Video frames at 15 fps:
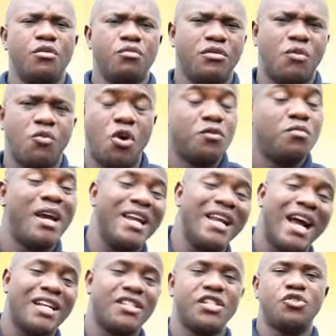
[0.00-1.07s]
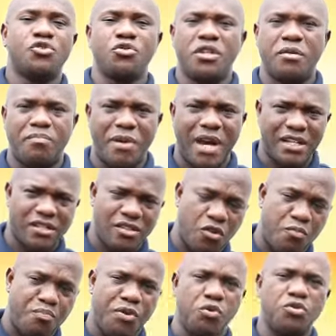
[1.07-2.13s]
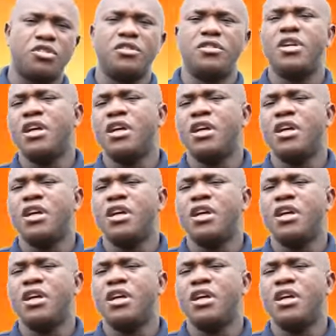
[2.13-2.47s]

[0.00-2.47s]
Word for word: what enhances you the best, your beauty